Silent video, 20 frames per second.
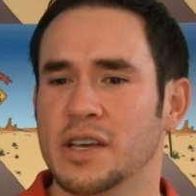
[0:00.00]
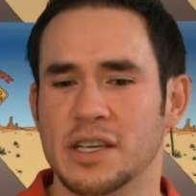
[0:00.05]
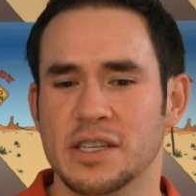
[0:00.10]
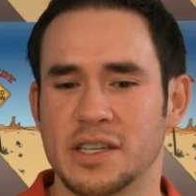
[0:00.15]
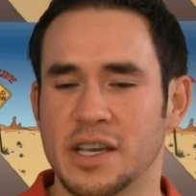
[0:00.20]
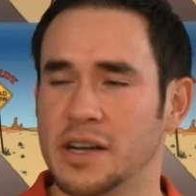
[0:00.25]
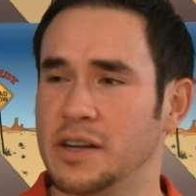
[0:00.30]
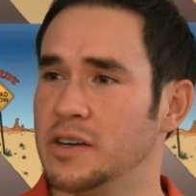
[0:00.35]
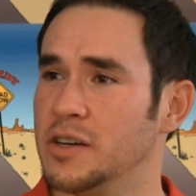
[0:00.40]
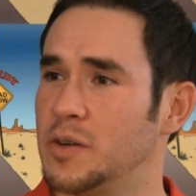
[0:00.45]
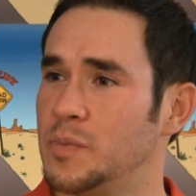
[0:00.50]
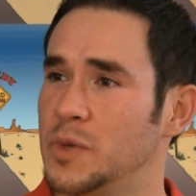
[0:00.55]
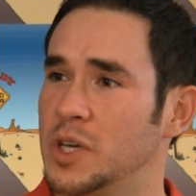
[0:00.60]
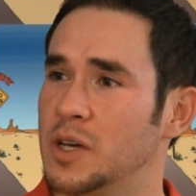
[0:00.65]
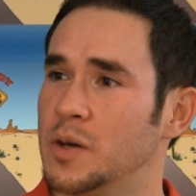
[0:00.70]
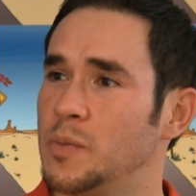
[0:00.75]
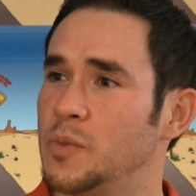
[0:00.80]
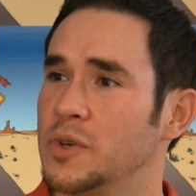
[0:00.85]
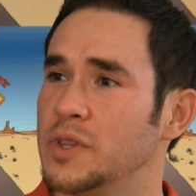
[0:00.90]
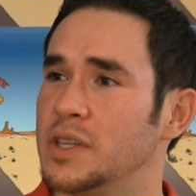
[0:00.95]
he's kind of hooked me
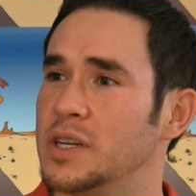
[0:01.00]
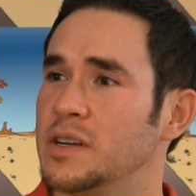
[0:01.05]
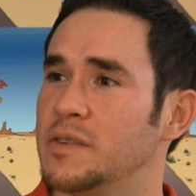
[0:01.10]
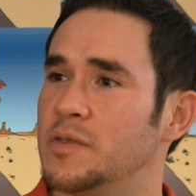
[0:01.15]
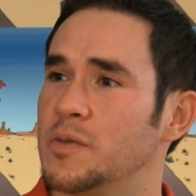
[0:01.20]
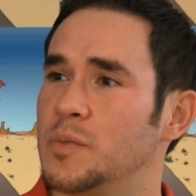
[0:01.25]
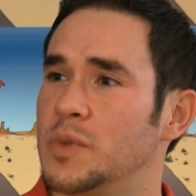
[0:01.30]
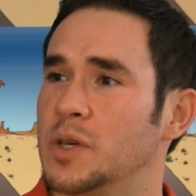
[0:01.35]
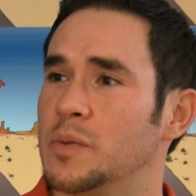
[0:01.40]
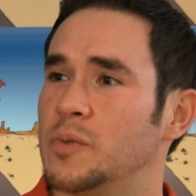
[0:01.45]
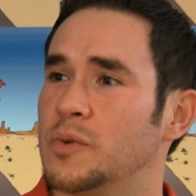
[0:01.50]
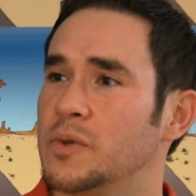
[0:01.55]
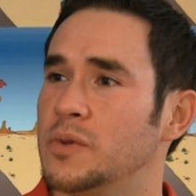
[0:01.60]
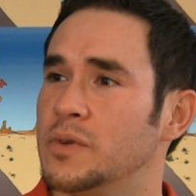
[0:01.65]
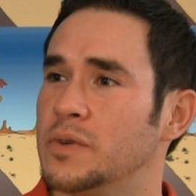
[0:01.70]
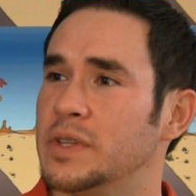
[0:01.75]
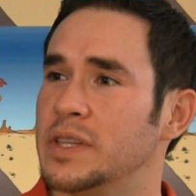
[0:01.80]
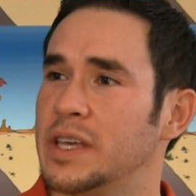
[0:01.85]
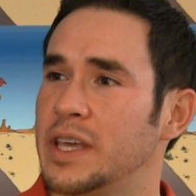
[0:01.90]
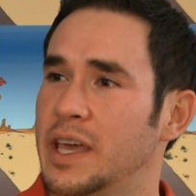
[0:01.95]
up with the different
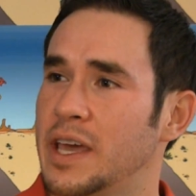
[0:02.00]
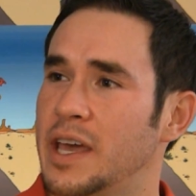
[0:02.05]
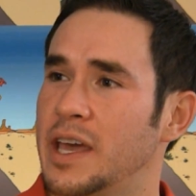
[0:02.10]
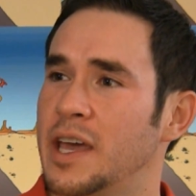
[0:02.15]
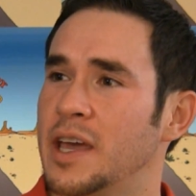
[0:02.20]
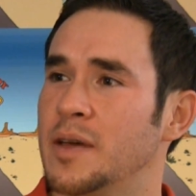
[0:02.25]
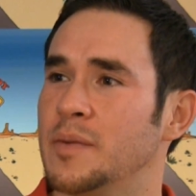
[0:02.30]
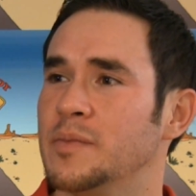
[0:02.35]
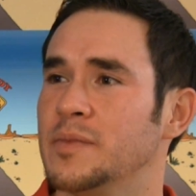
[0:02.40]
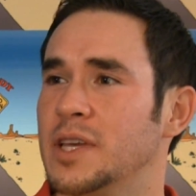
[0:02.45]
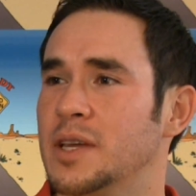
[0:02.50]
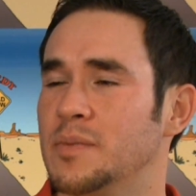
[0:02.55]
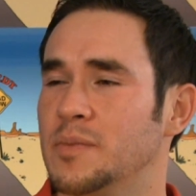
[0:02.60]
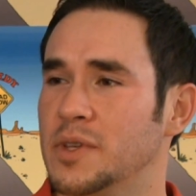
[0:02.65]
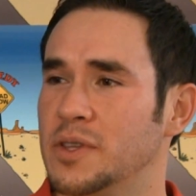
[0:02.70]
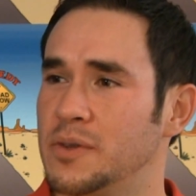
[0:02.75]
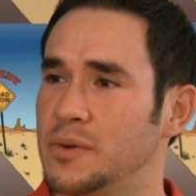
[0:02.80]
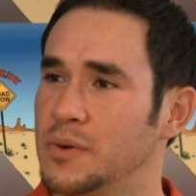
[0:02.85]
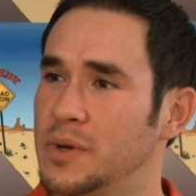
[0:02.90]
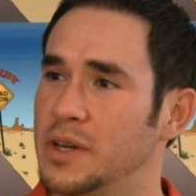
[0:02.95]
people in the game, getting
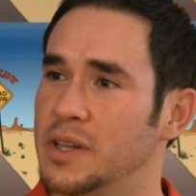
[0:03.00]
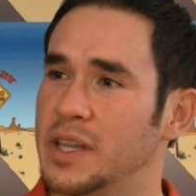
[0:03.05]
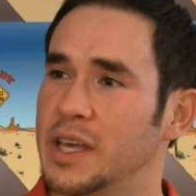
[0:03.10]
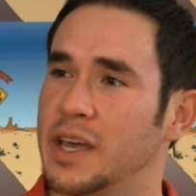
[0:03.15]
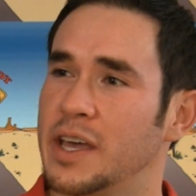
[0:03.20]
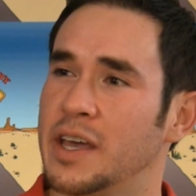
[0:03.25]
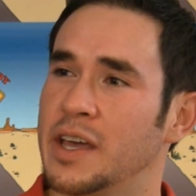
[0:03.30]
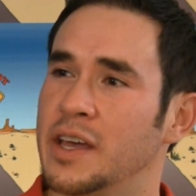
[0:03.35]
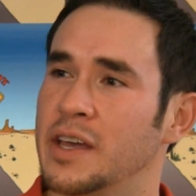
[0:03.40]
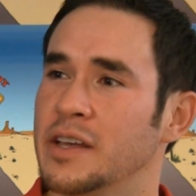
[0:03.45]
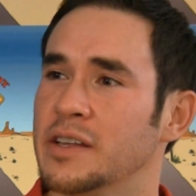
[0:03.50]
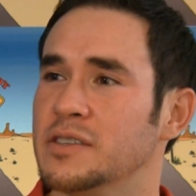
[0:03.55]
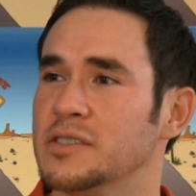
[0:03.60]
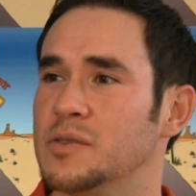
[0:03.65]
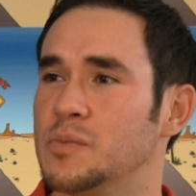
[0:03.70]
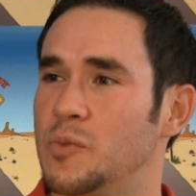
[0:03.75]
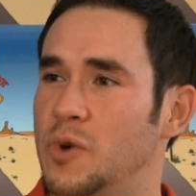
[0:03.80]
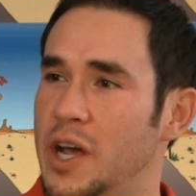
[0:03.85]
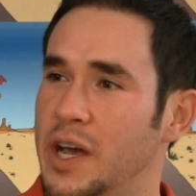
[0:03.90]
me through LA and some